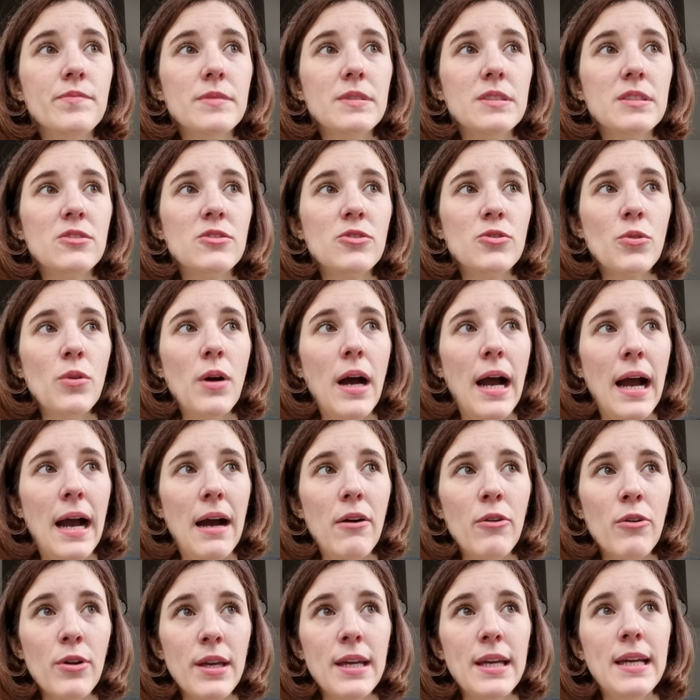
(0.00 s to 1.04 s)
So,
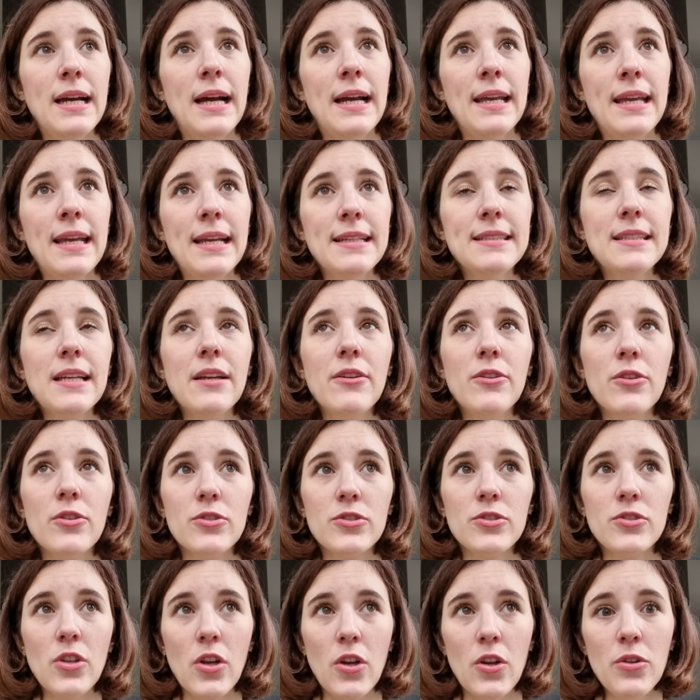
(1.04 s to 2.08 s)
okay, I guess I
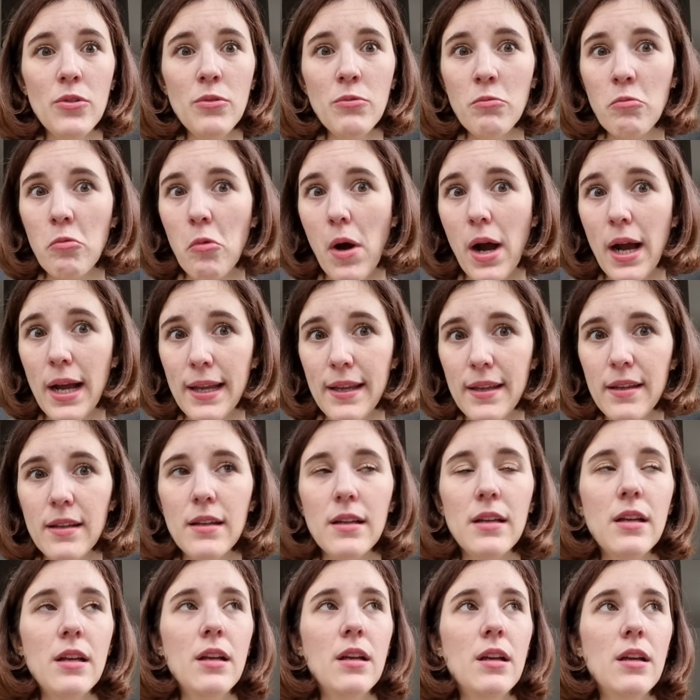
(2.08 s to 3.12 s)
understand why
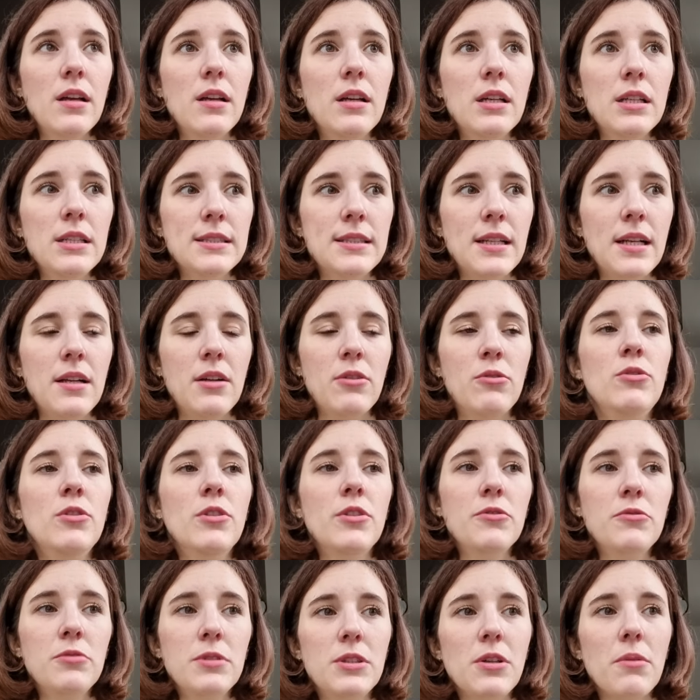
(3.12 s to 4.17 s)
they could
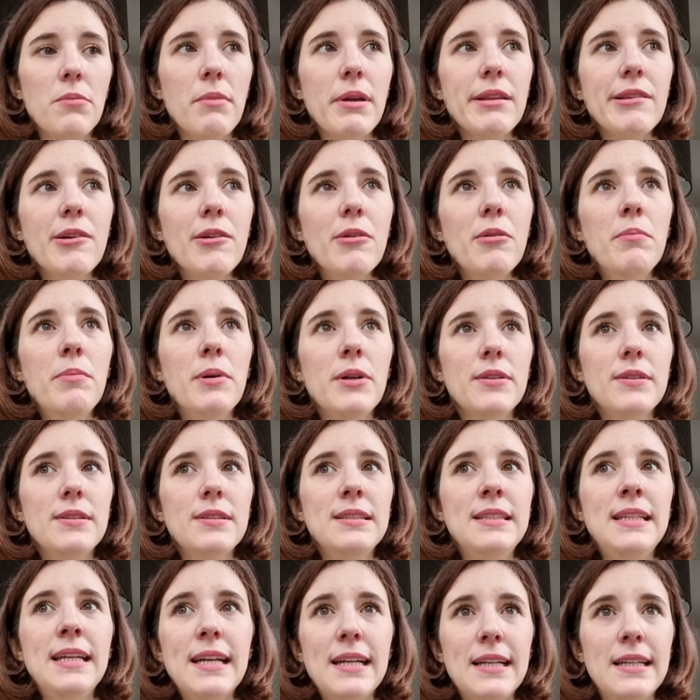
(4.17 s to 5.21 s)
not do it on metal, but
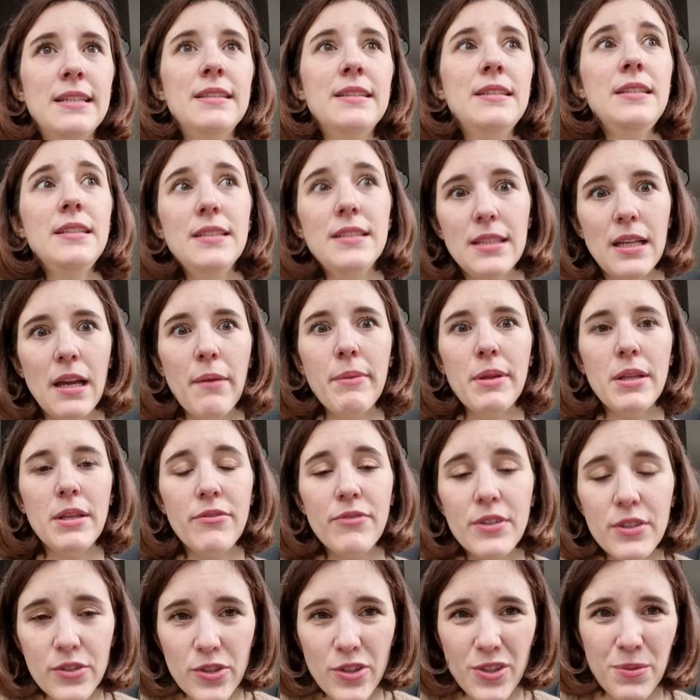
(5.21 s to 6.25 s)
yeah, indeed, I mean, if
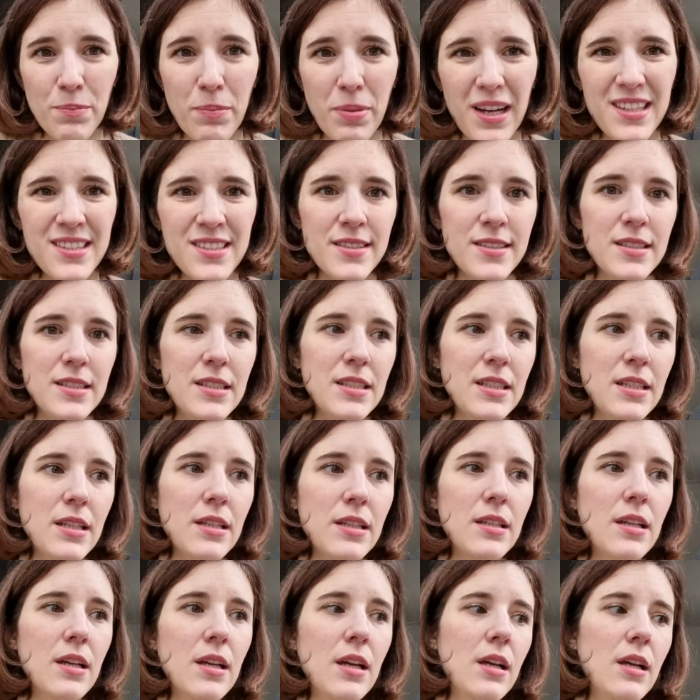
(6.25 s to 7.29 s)
it's just plastic,
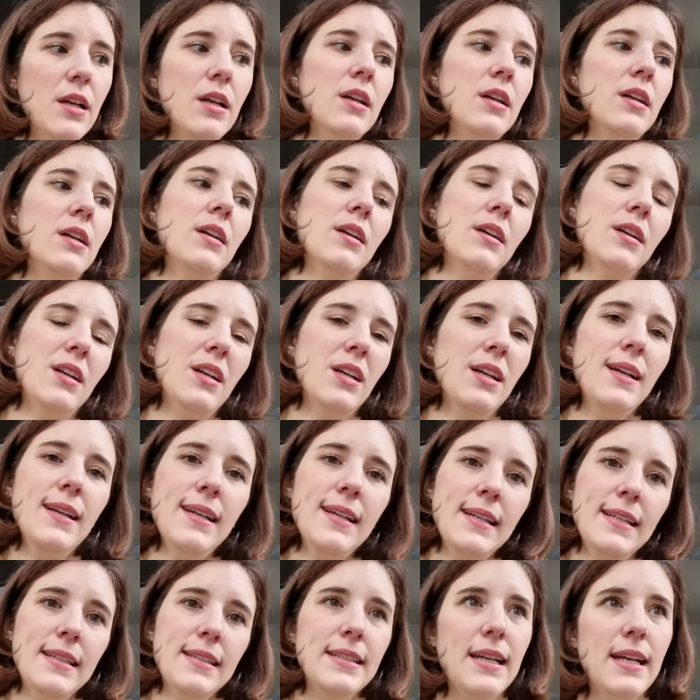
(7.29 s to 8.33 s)

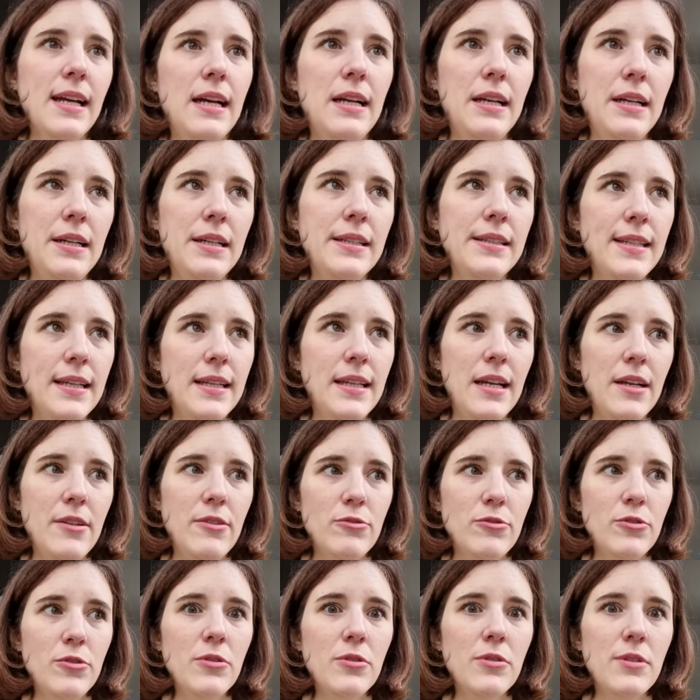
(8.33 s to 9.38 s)
yeah, then I
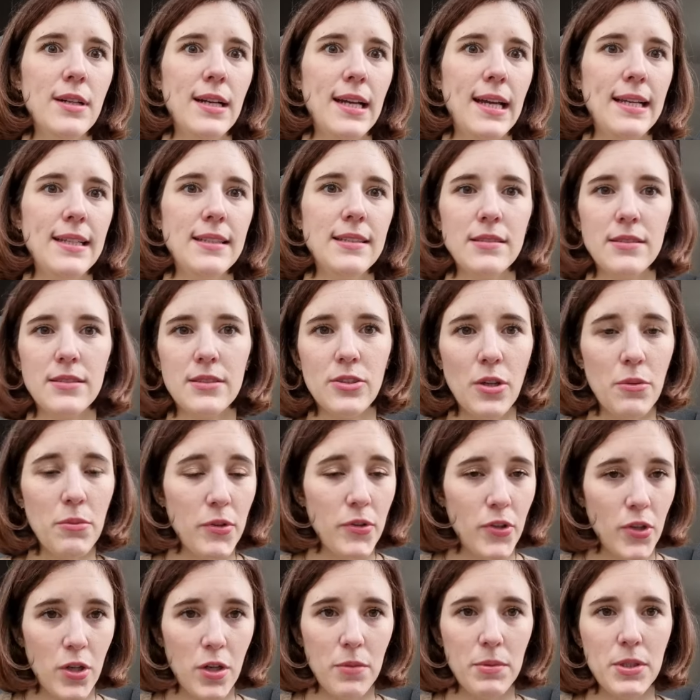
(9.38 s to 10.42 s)
don't know. And some of
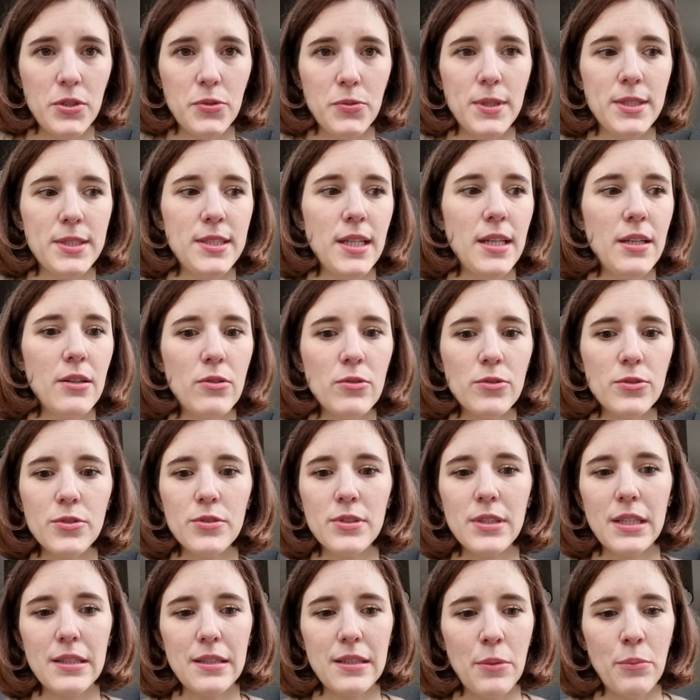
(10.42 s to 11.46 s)
the comments were saying also
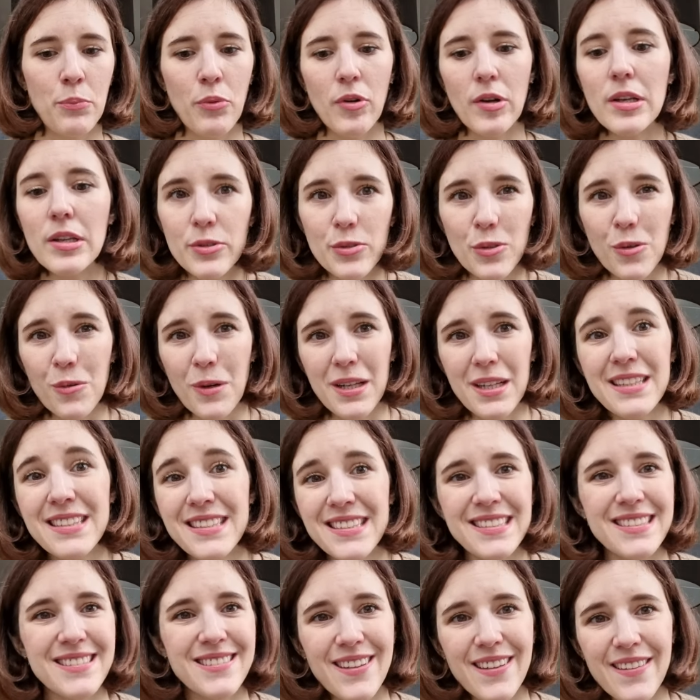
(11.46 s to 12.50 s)
that apparently the
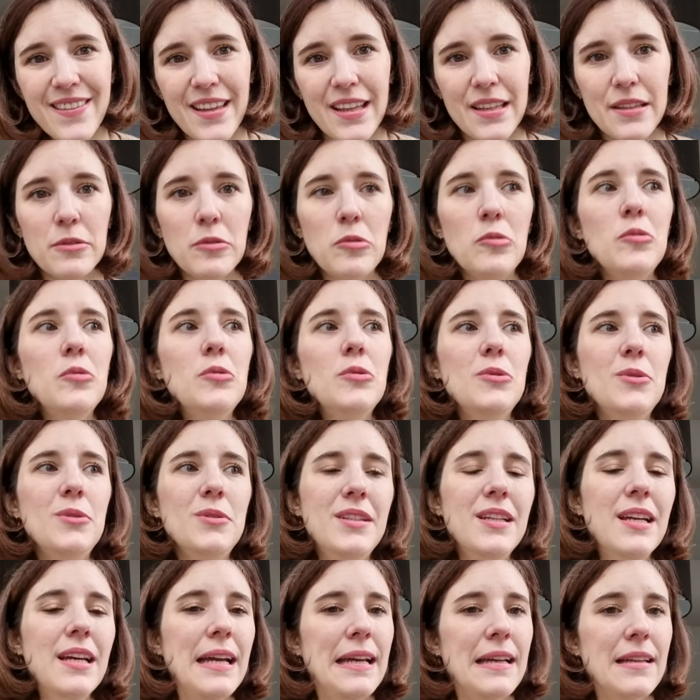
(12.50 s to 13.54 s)
quality is not that good
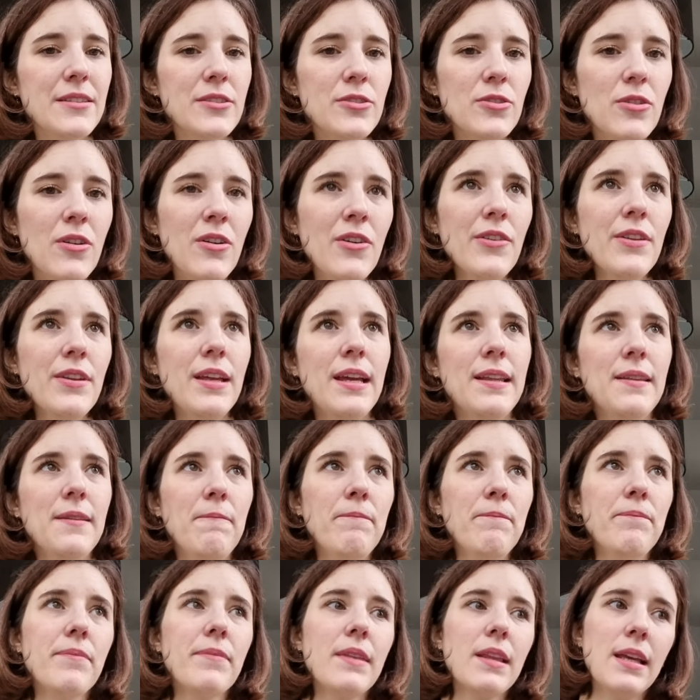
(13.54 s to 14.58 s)
and so on, and
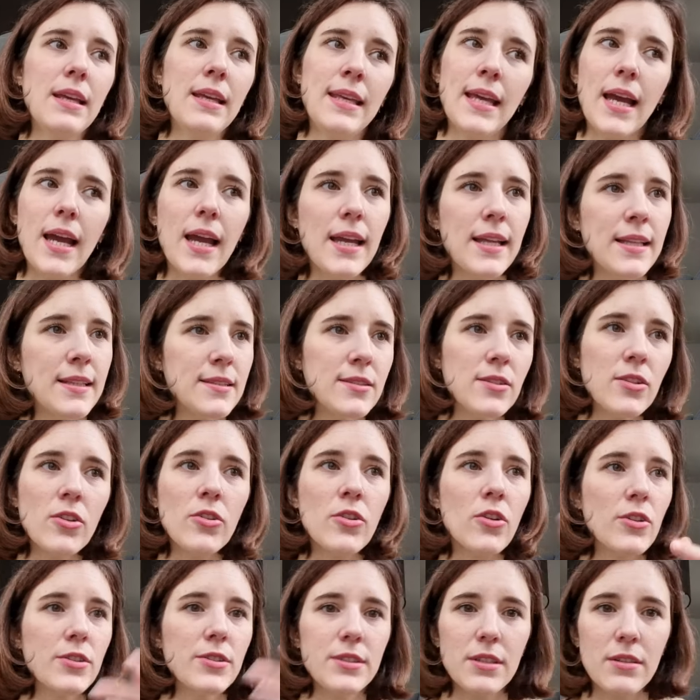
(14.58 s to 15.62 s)
yeah, it's not
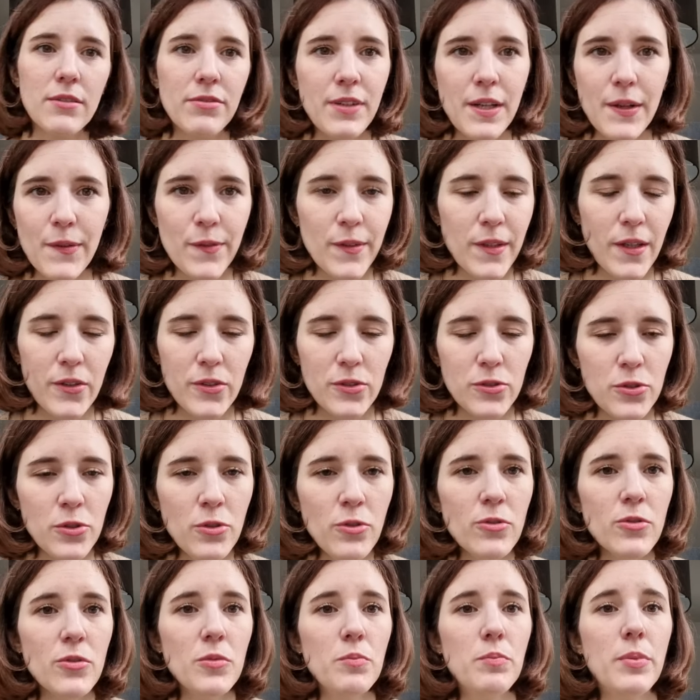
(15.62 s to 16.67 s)
costing 5,000
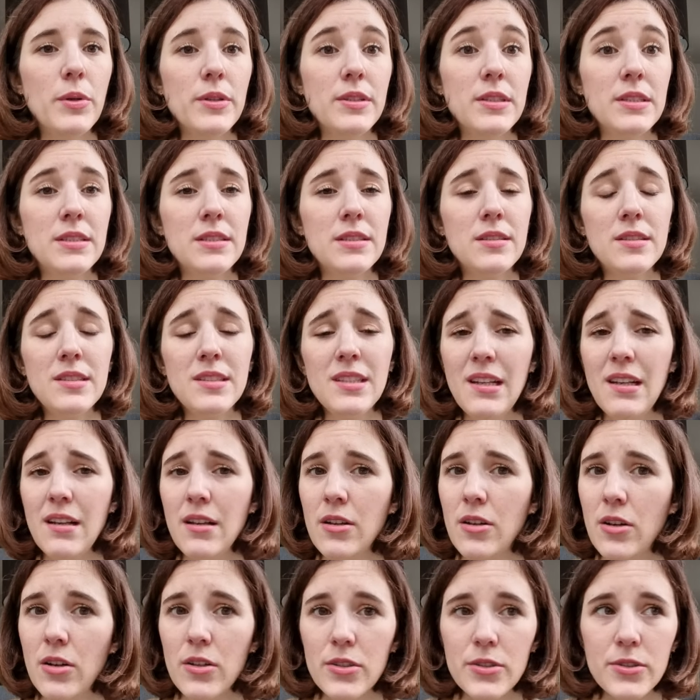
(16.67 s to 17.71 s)
euro, but it still
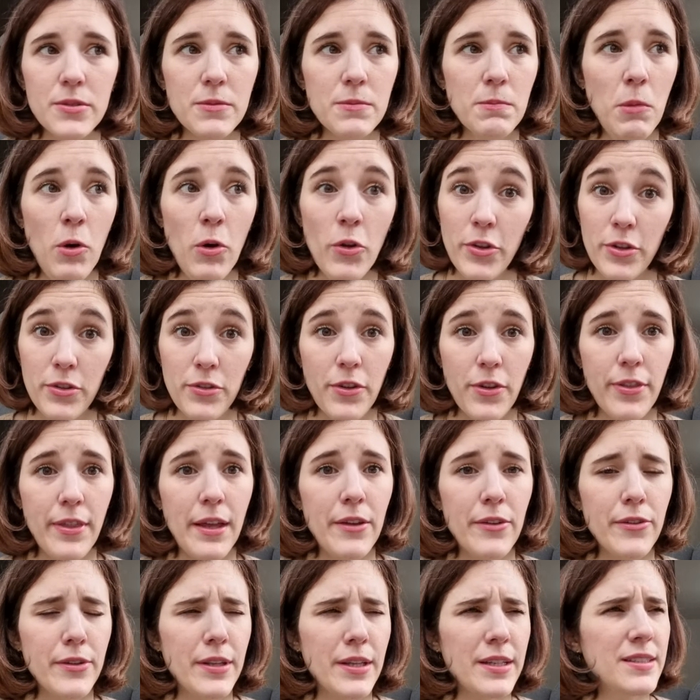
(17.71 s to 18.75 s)
costs more than
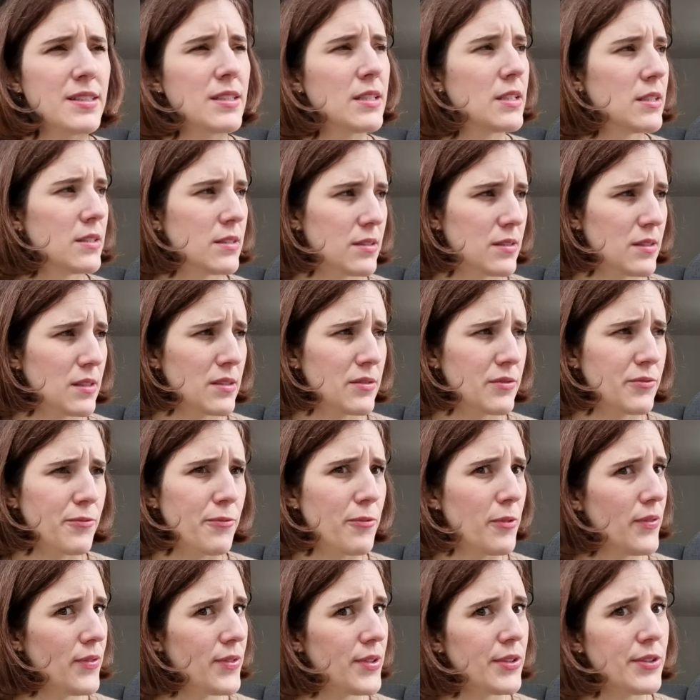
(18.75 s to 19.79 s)
1,000. I think it's at
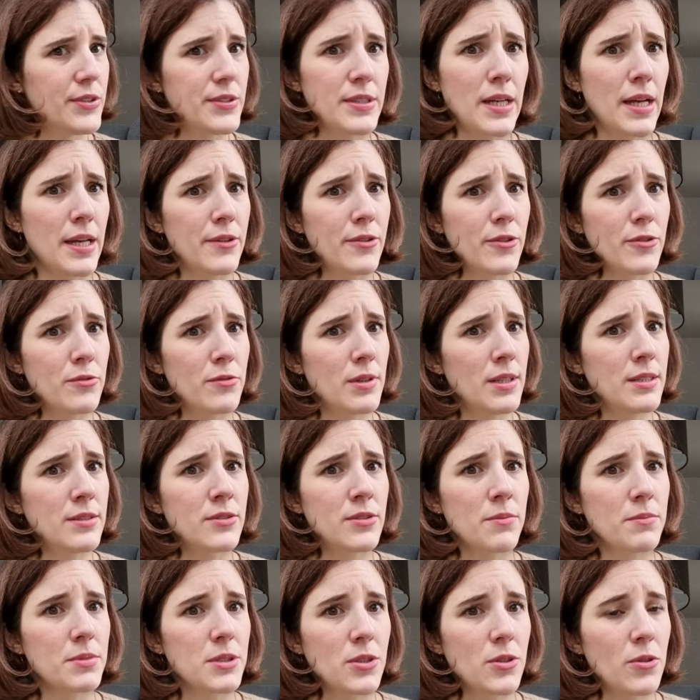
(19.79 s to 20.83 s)
1,800,
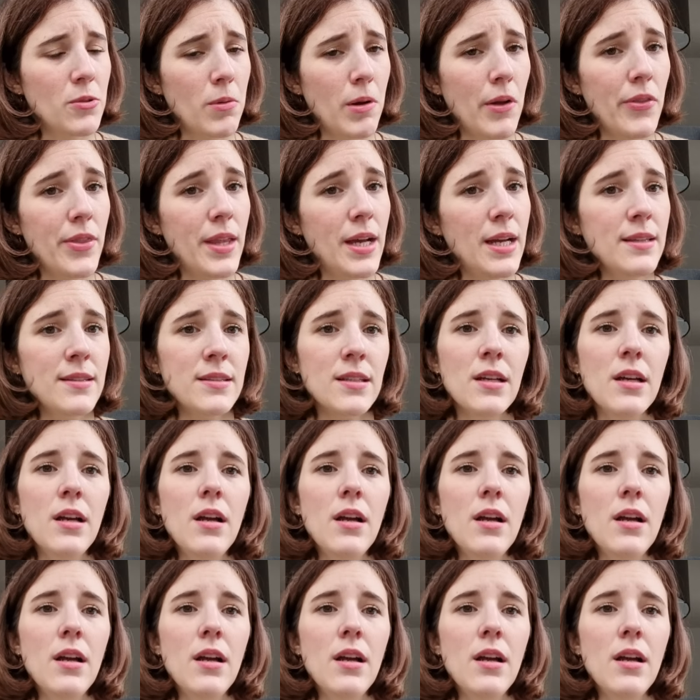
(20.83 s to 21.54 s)
something around that.